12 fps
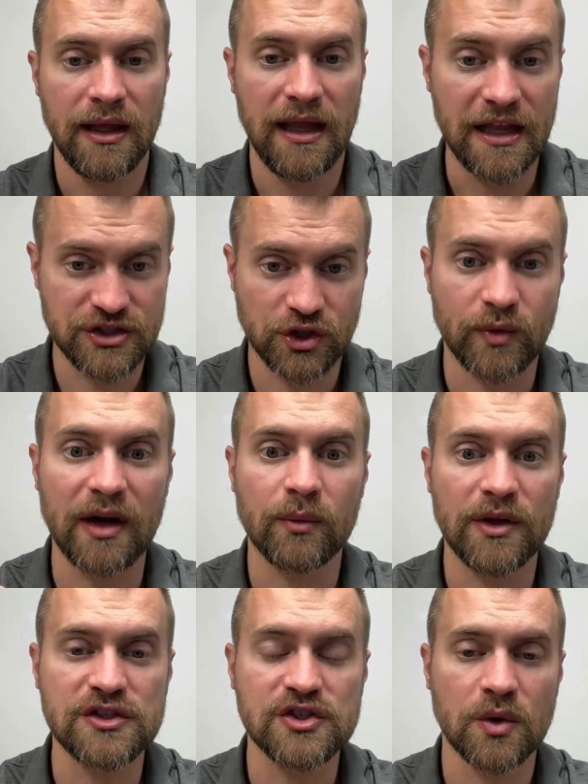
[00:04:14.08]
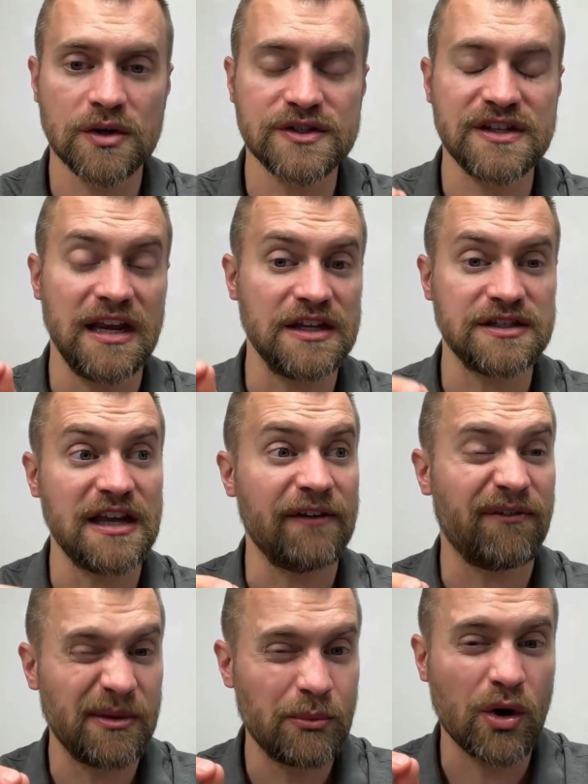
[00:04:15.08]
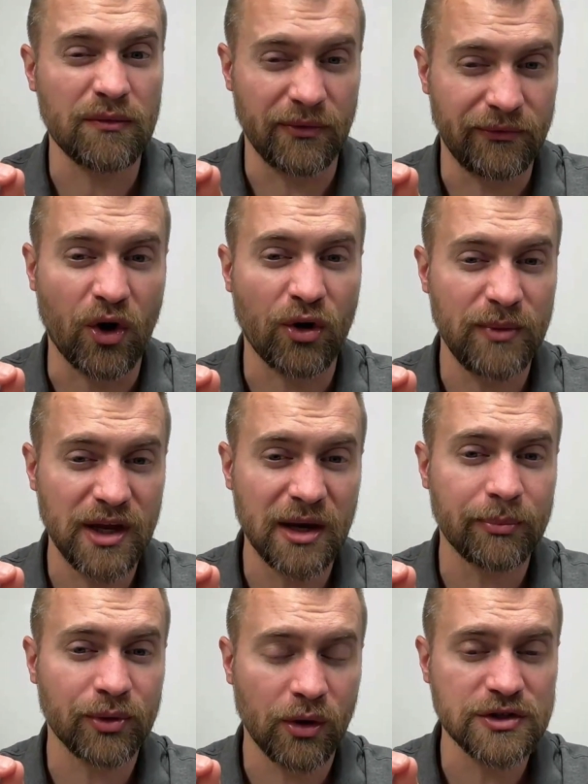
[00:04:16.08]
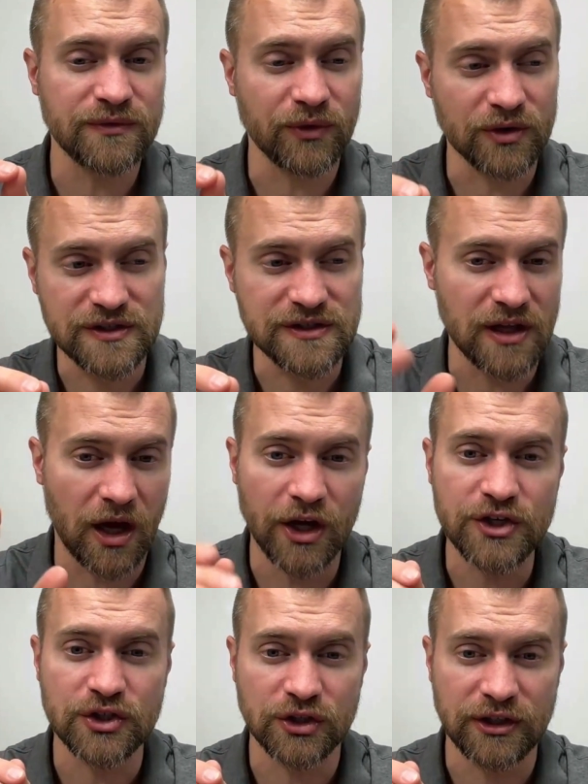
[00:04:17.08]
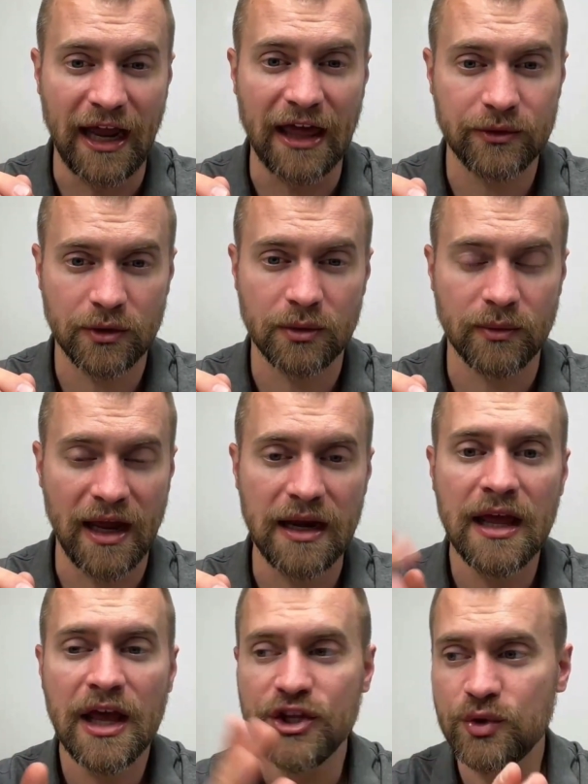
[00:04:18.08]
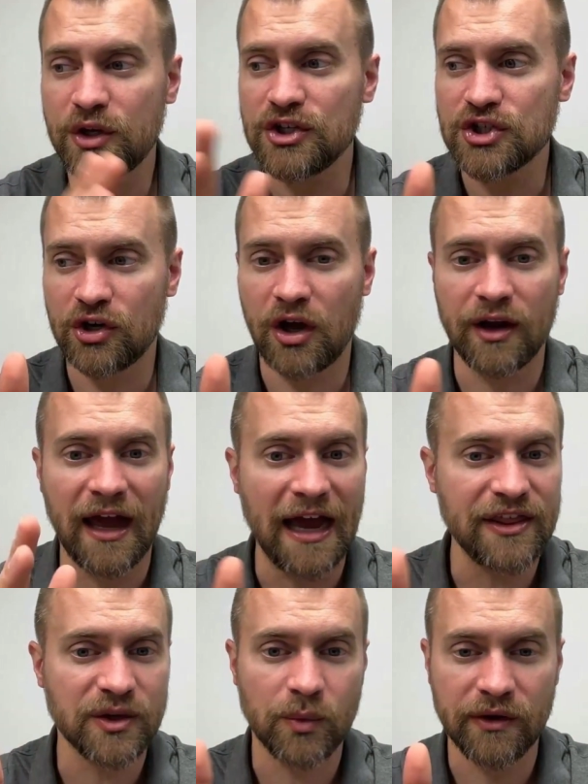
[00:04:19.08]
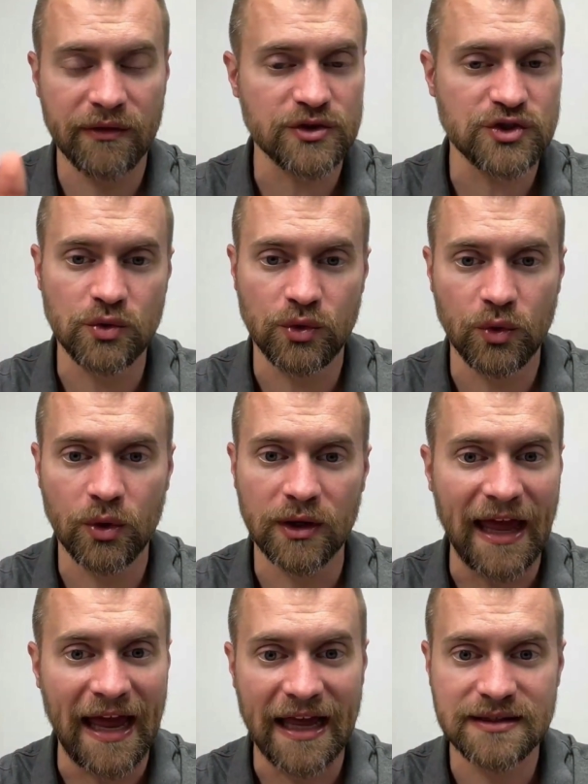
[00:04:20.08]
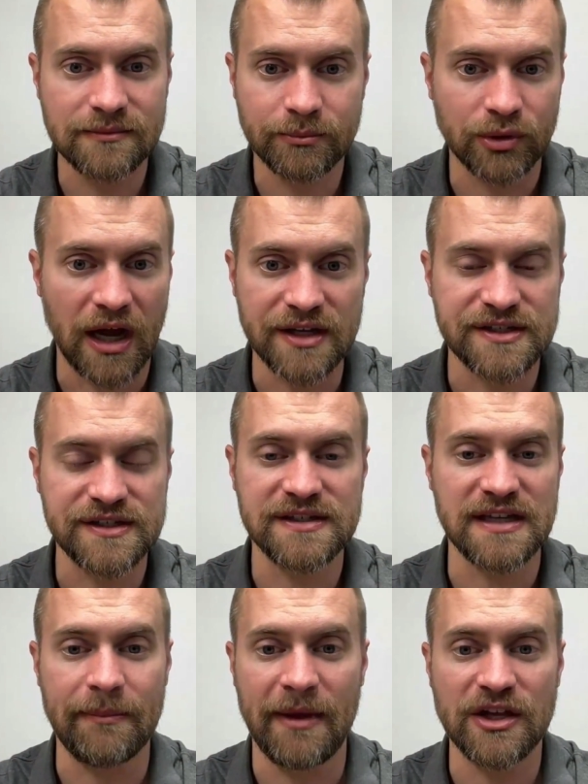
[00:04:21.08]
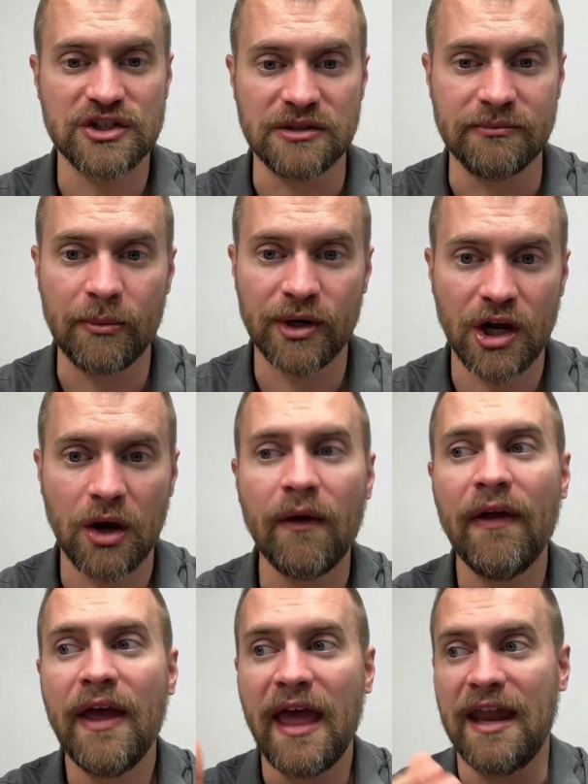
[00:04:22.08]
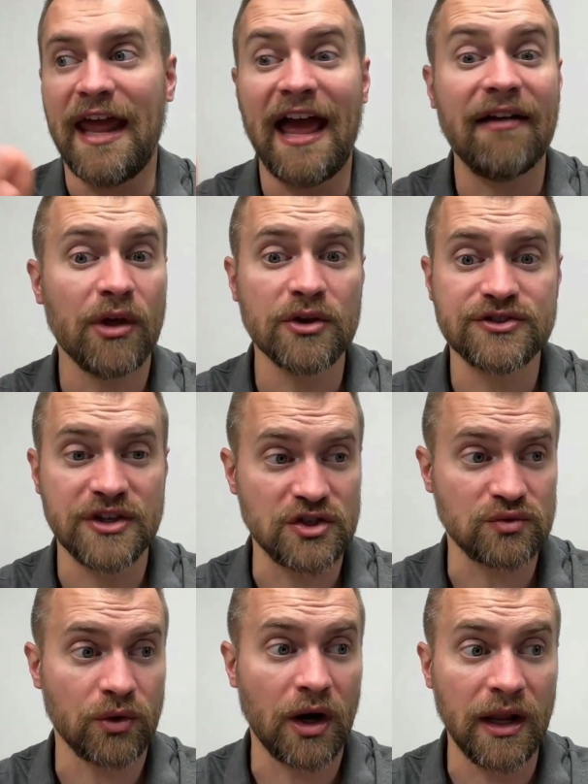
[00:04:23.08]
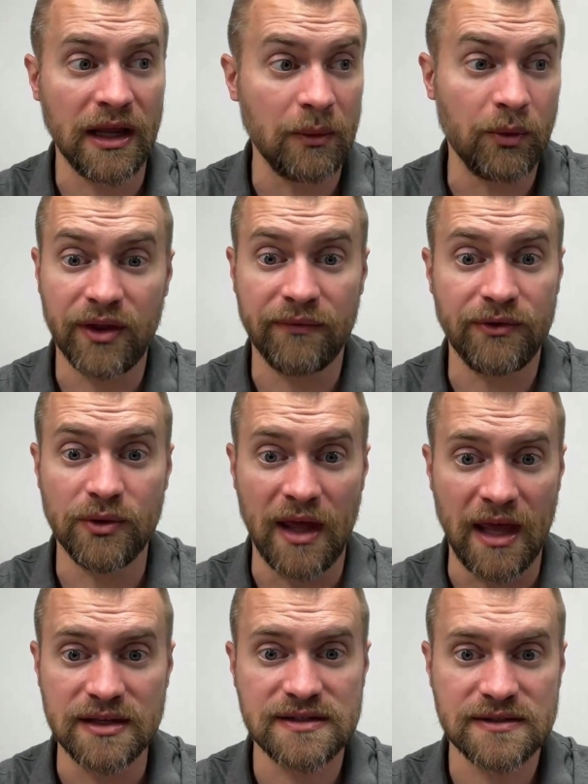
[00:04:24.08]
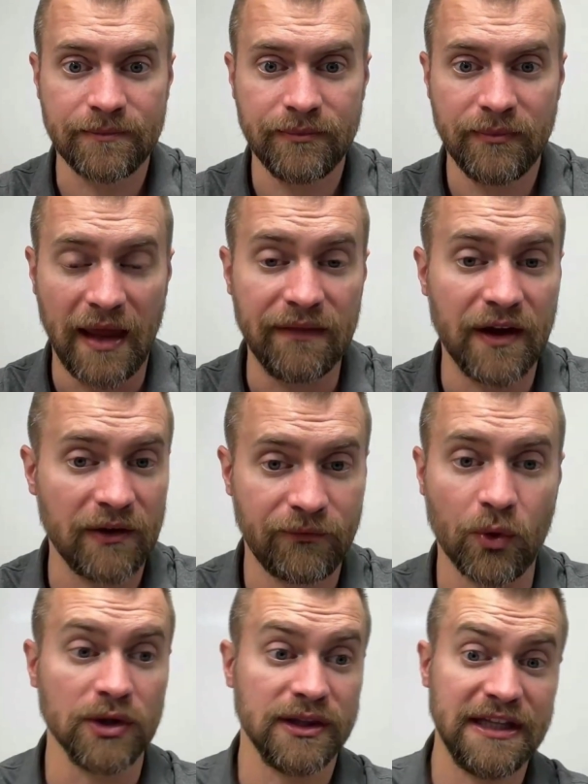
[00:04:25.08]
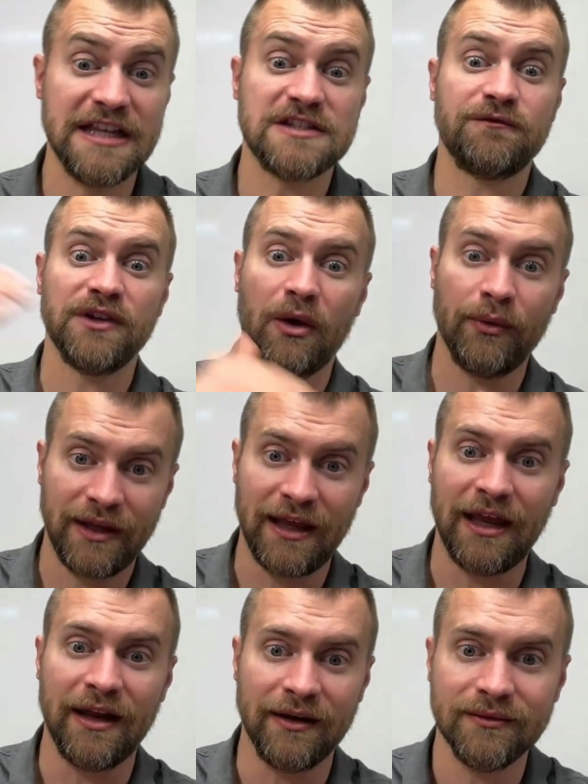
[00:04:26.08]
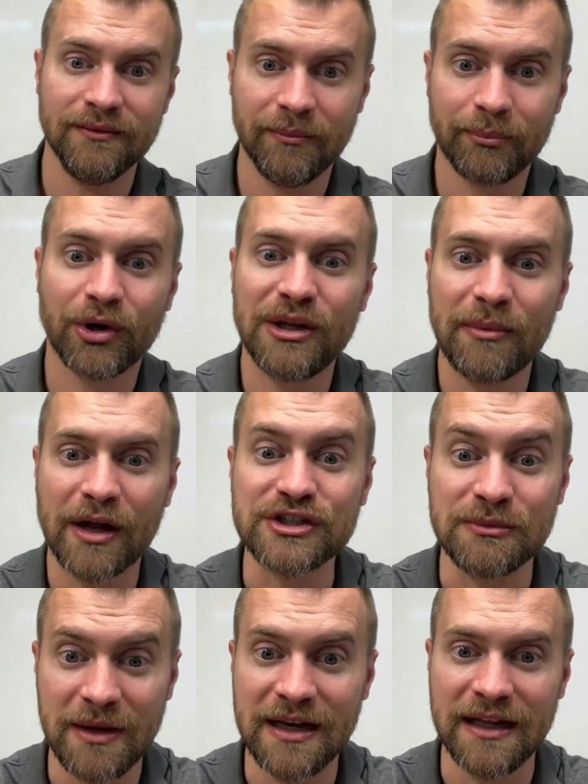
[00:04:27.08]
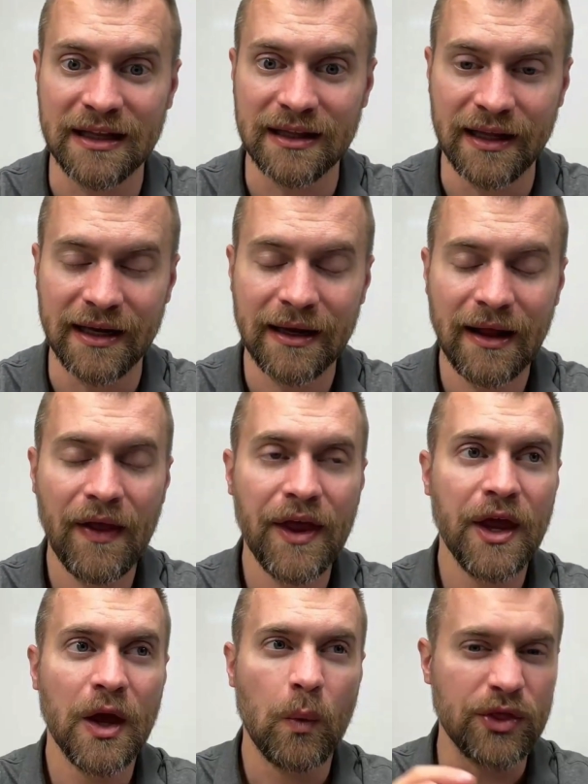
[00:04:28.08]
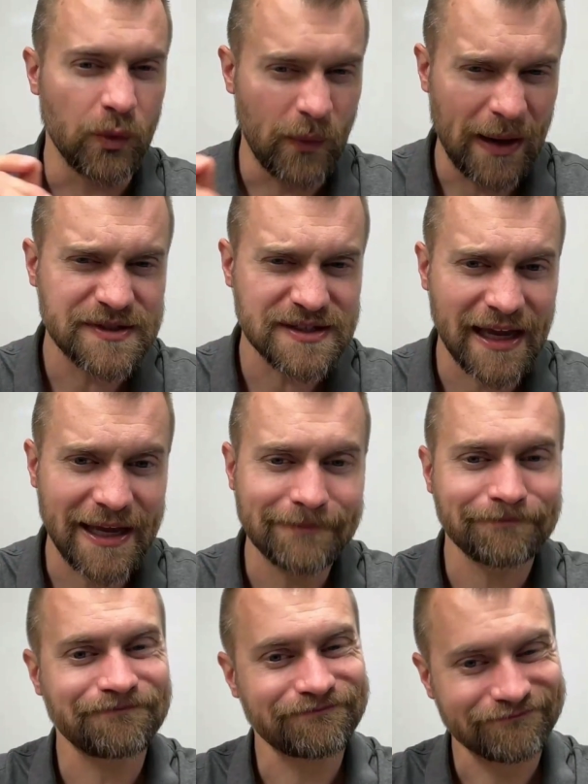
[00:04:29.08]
It's a great resource. It is definitely more of a farming approach versus the hunter-gatherer, right? You can turn on either one of those 2 Google ad processes I mentioned a moment ago and have those things running within a few days. Therefore, leads flowing in pretty much immediately. With the website,